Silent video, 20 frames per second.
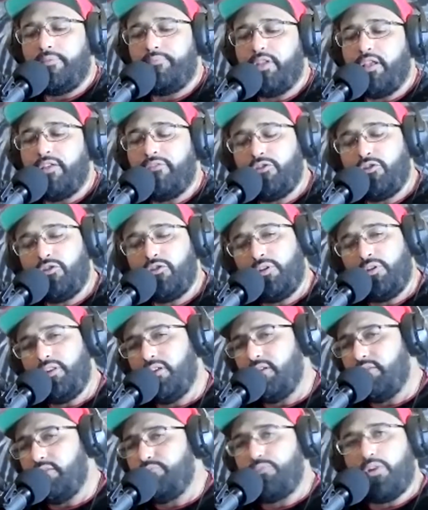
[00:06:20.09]
If you join
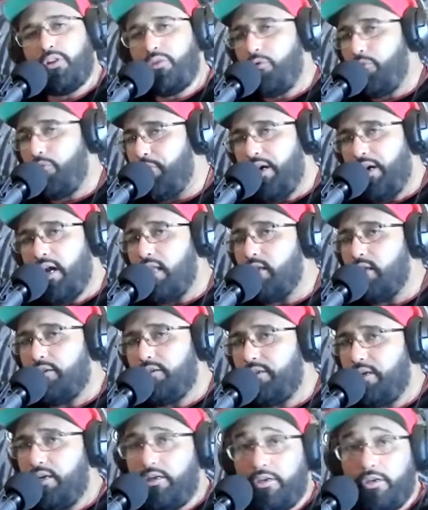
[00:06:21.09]
the $3
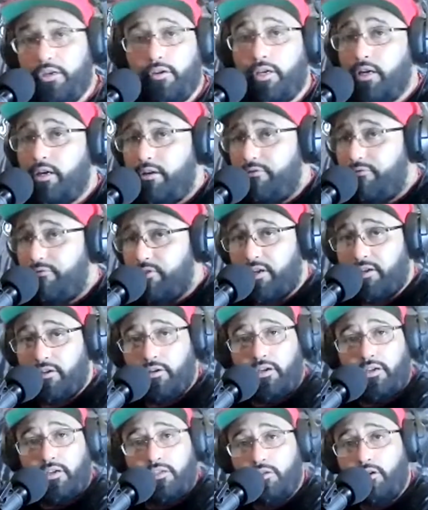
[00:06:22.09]
tier, you get an invite.
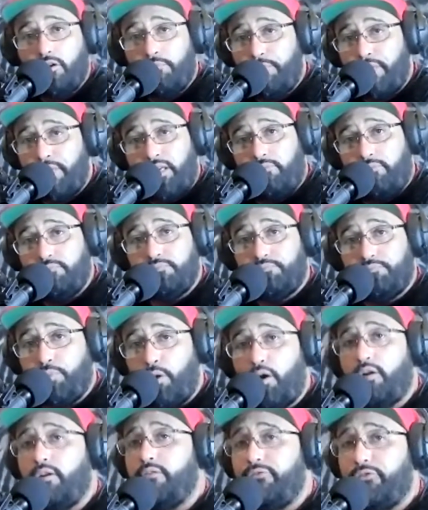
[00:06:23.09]
You can be
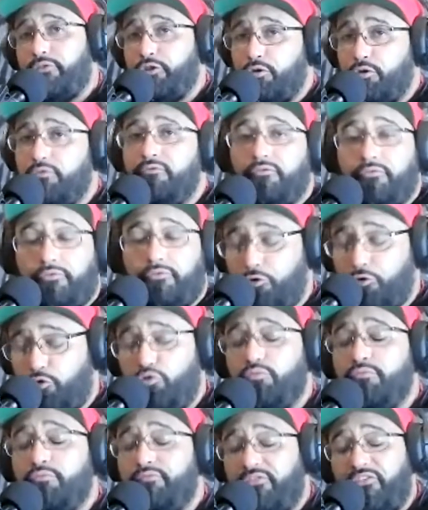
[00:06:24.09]
part of
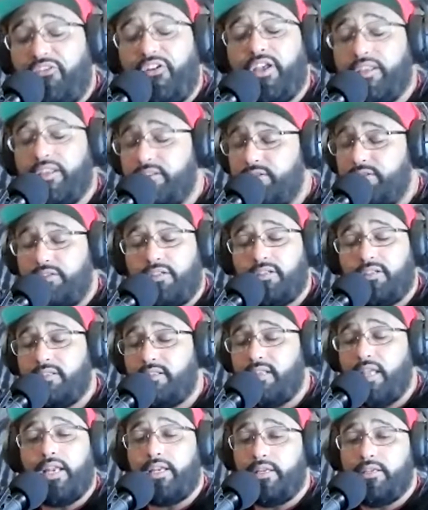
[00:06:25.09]
Shroomfest. Just
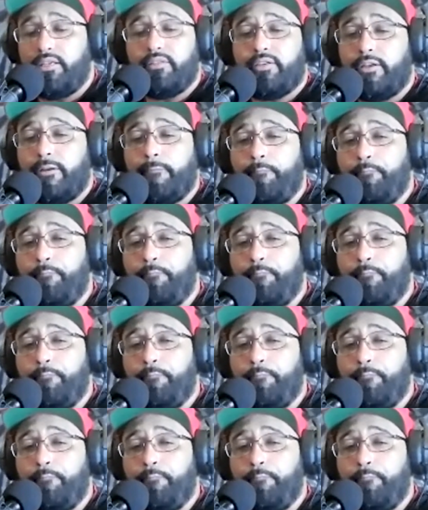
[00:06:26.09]
that easy.